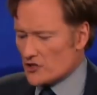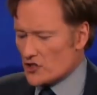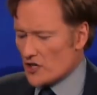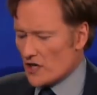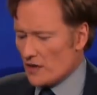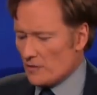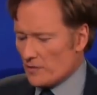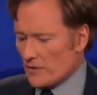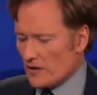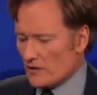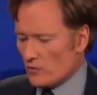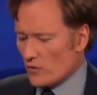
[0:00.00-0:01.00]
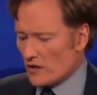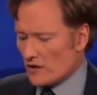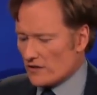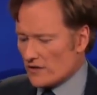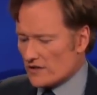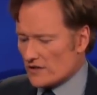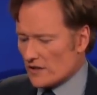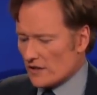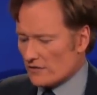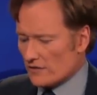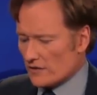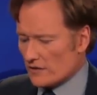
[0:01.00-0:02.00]
In this cringy moment,
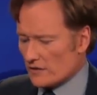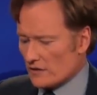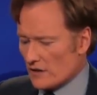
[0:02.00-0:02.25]
Maria